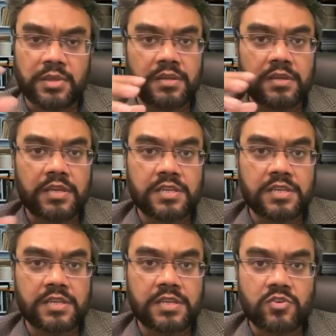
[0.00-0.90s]
I mean,
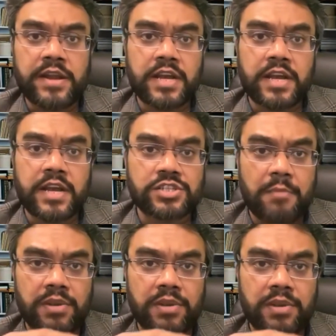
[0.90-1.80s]
is online
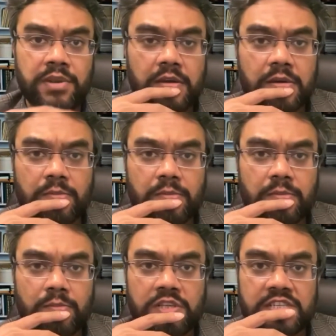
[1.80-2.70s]
induction happening
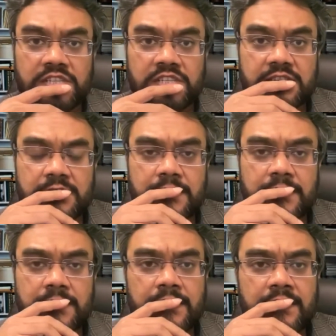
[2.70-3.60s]
more these days?